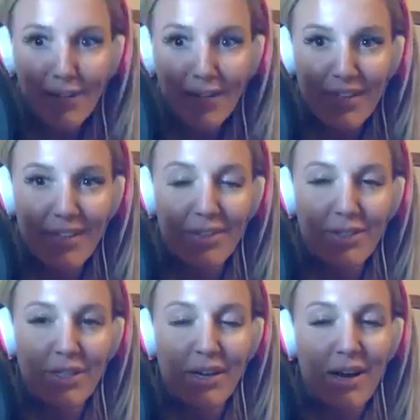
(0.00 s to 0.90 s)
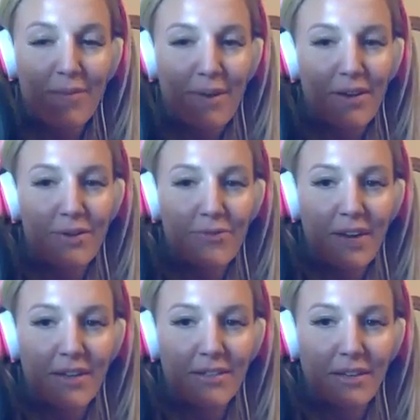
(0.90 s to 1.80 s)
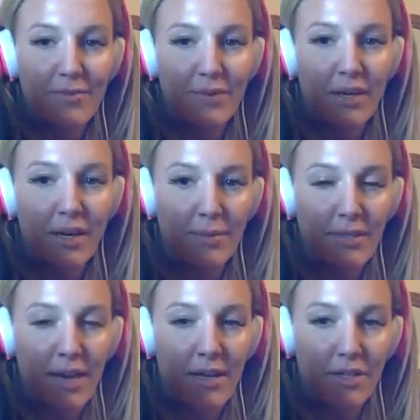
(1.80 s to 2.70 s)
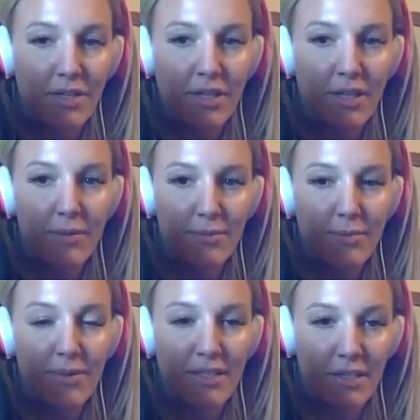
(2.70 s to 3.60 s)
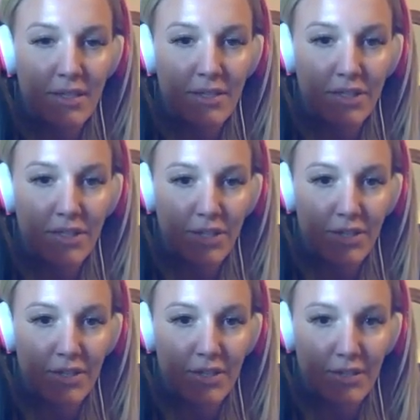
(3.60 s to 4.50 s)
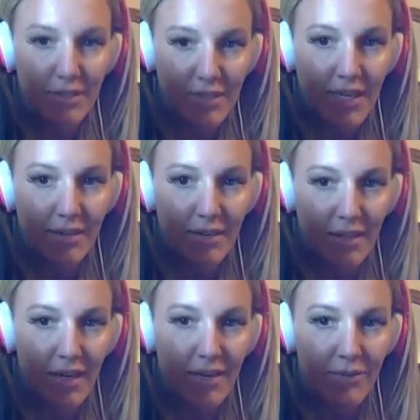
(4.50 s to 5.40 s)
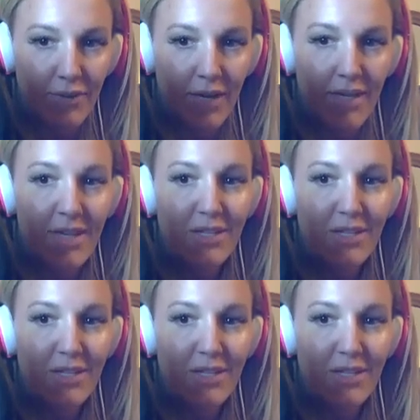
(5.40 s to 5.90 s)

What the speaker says: Well, then there's the compound effect of being able to actually implement it into your daily life, right?